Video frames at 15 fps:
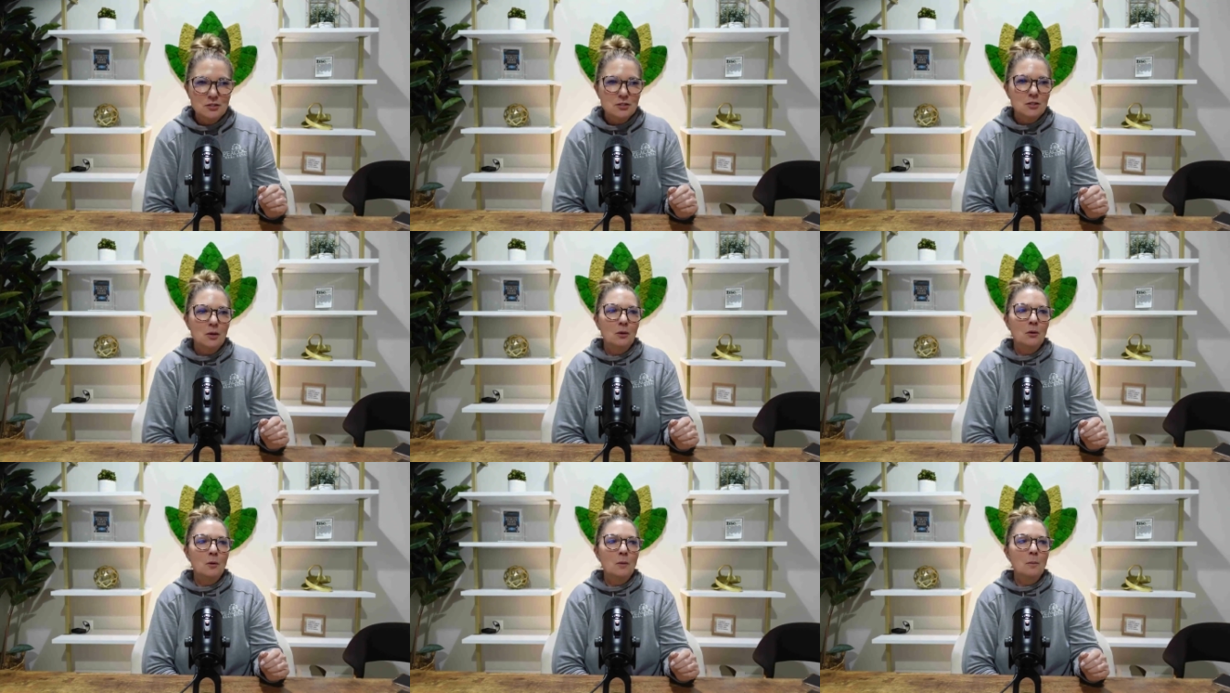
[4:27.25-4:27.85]

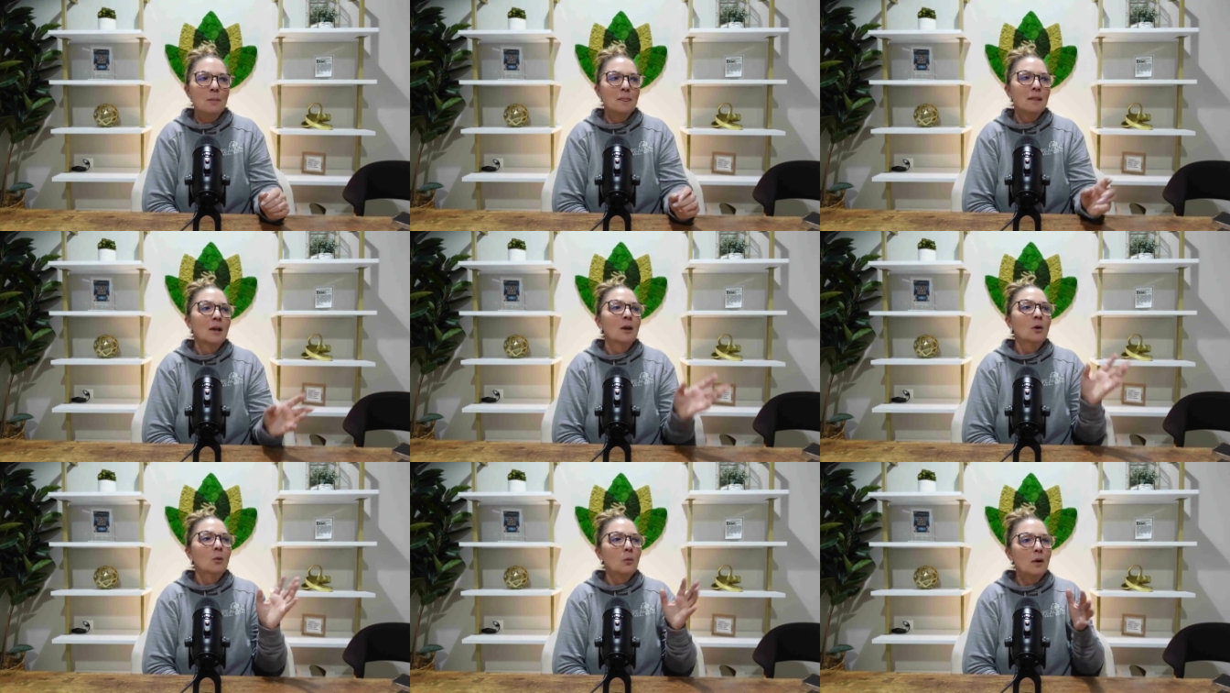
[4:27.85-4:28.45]
So,
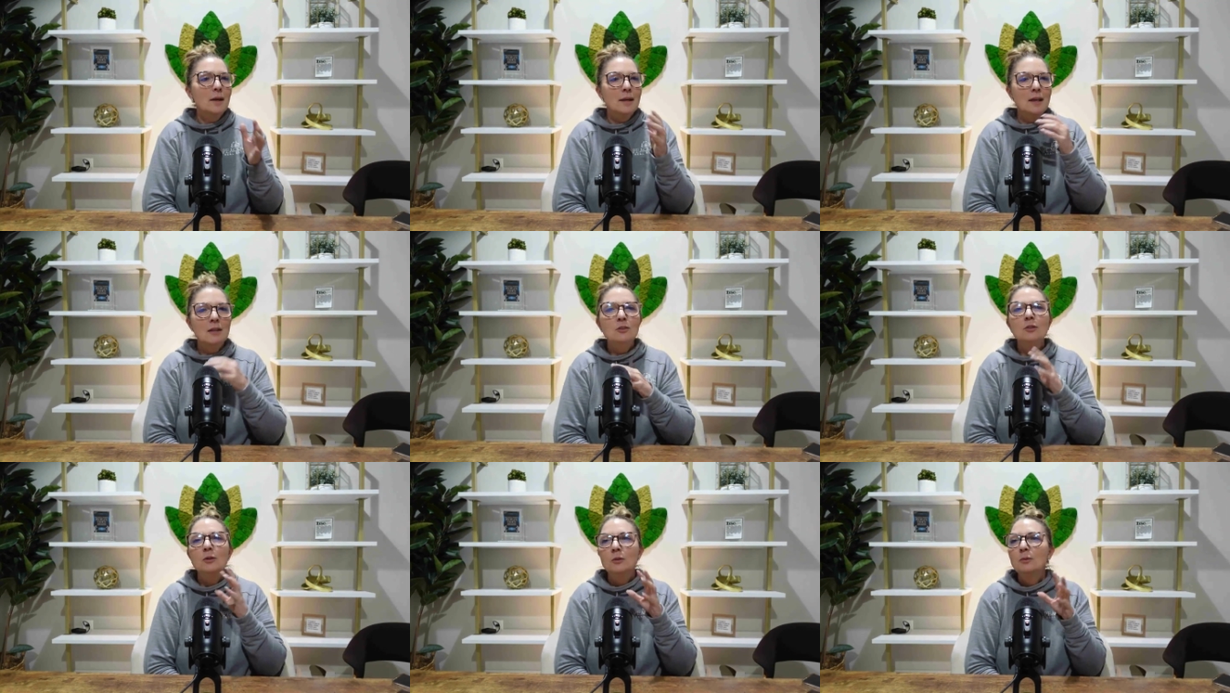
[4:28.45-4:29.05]
what
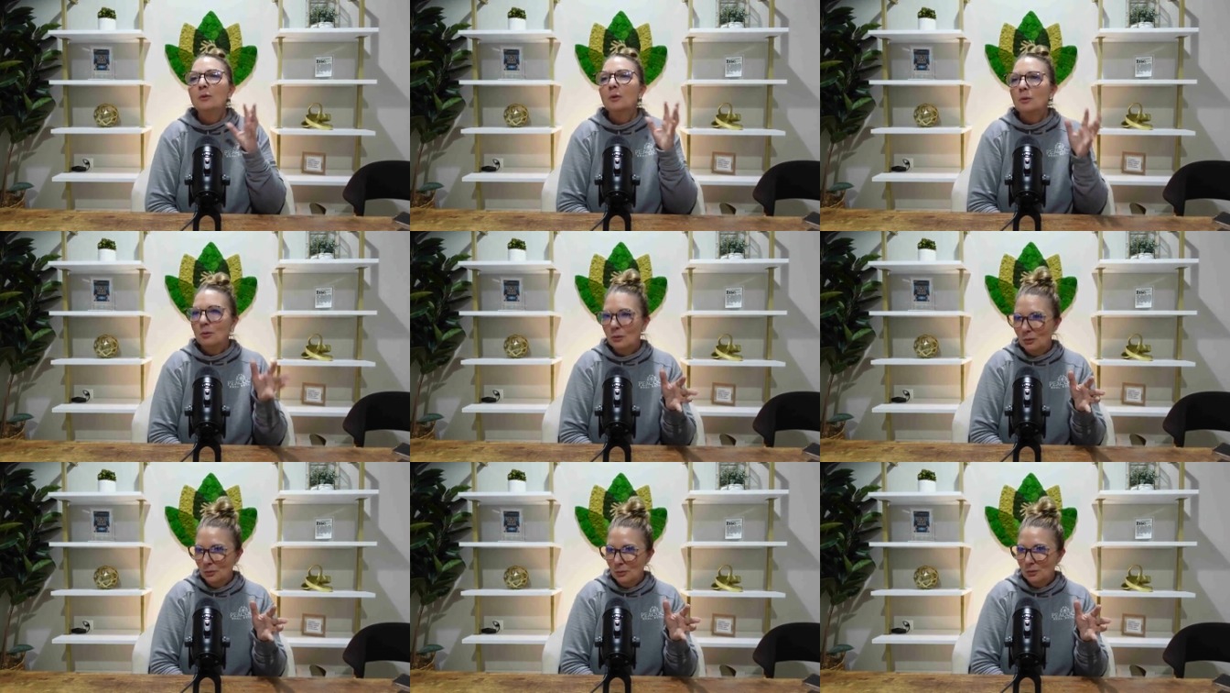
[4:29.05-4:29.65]
can you
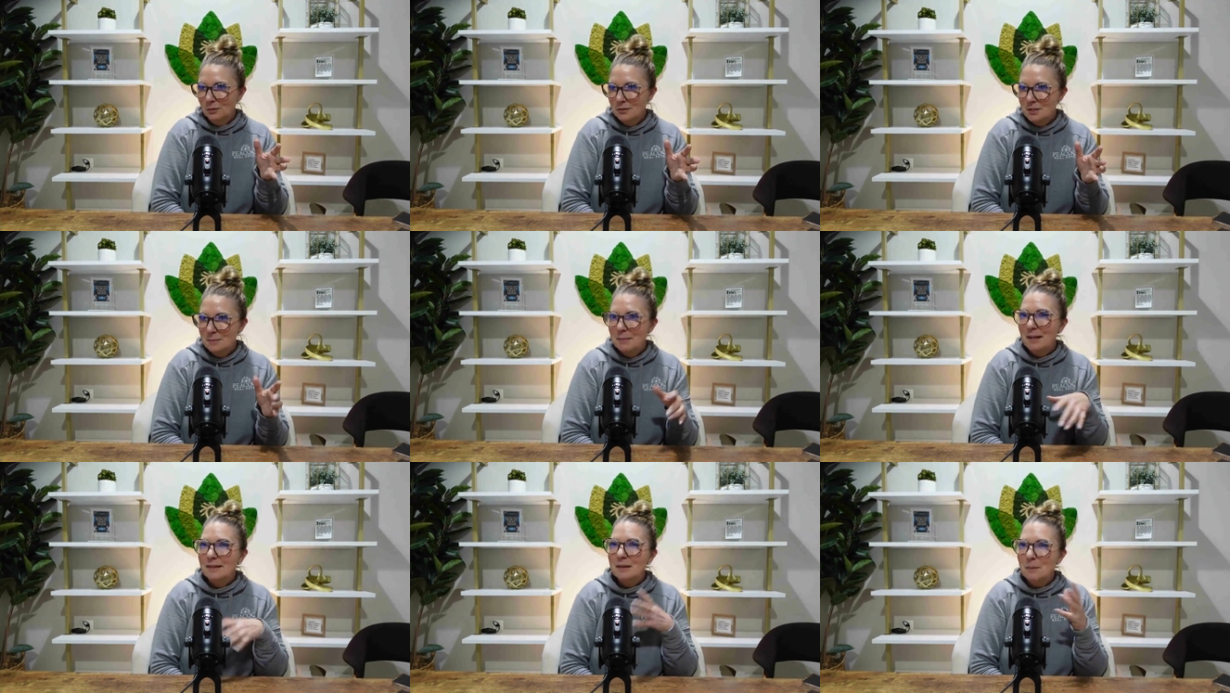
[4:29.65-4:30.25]
do to
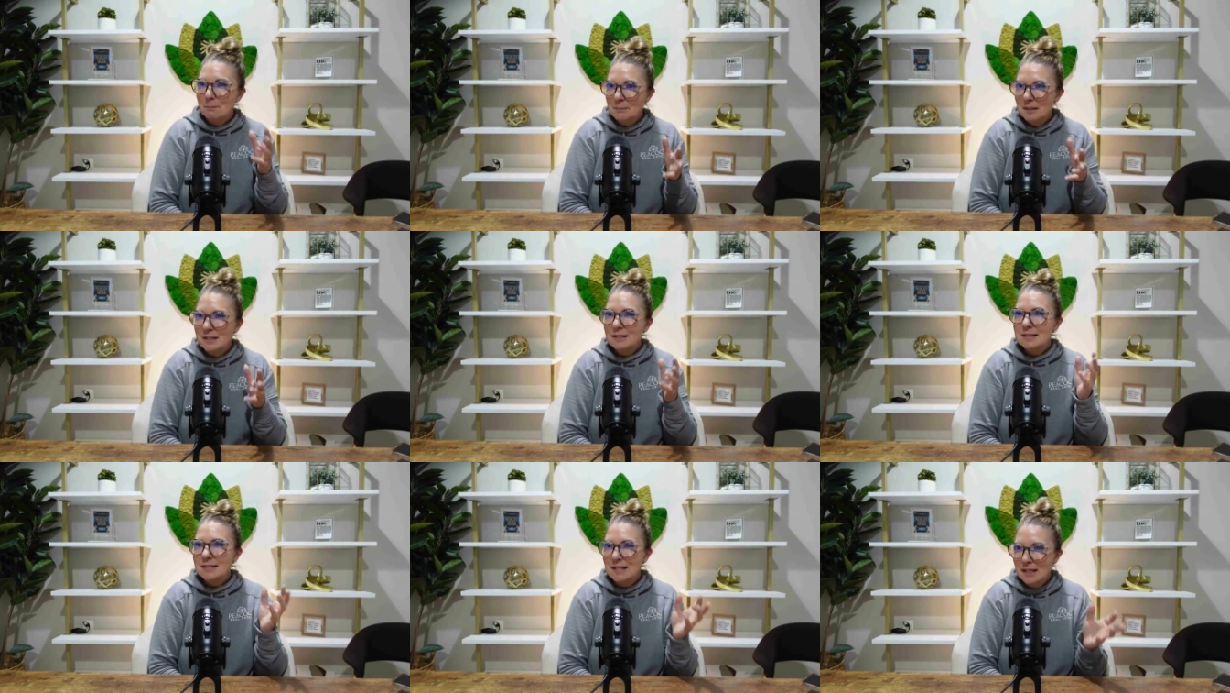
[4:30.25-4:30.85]
make the
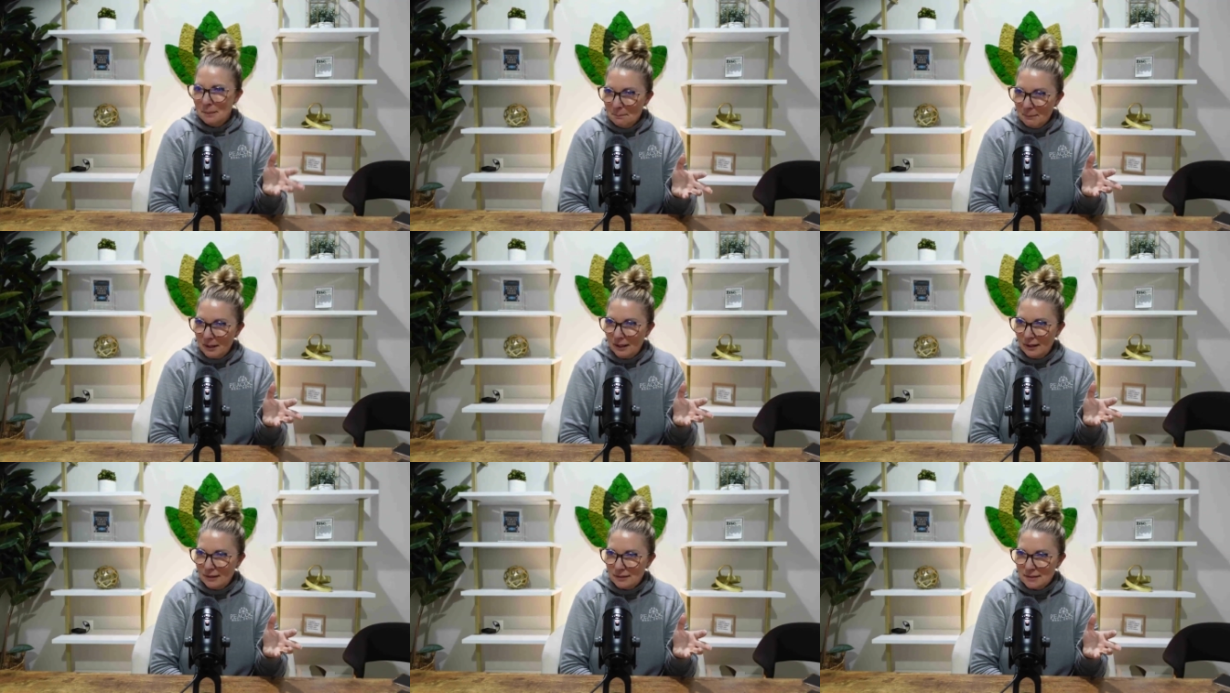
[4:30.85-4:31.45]
biggest
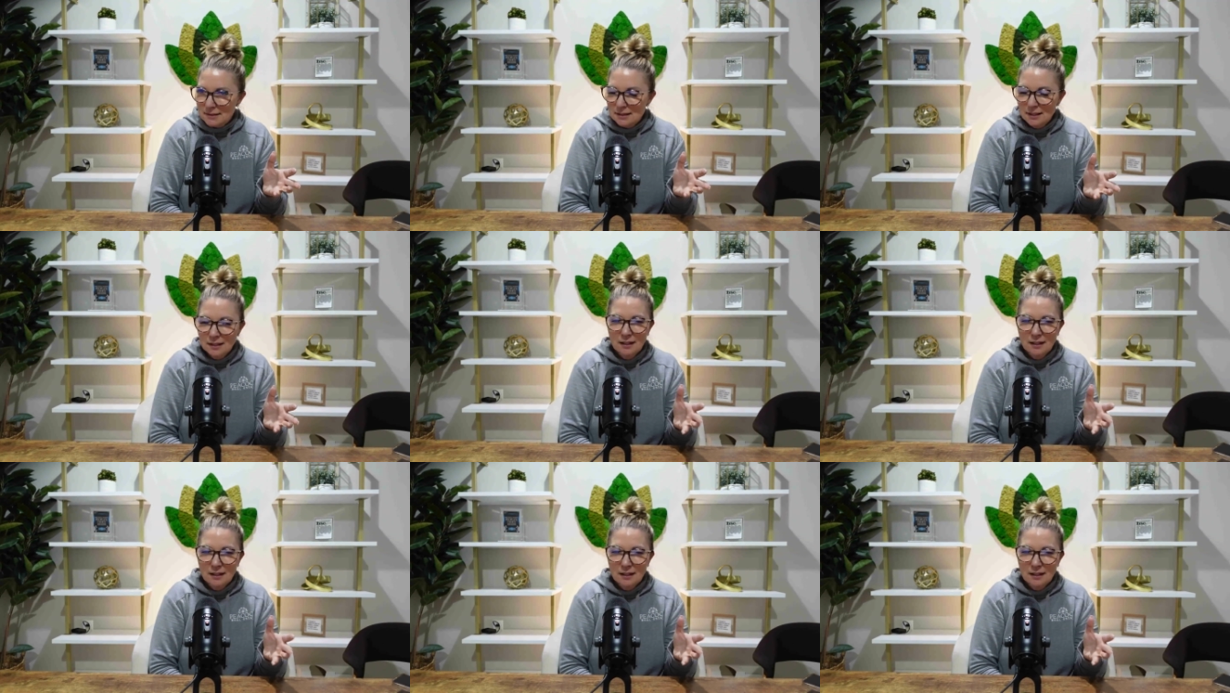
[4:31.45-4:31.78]
impact?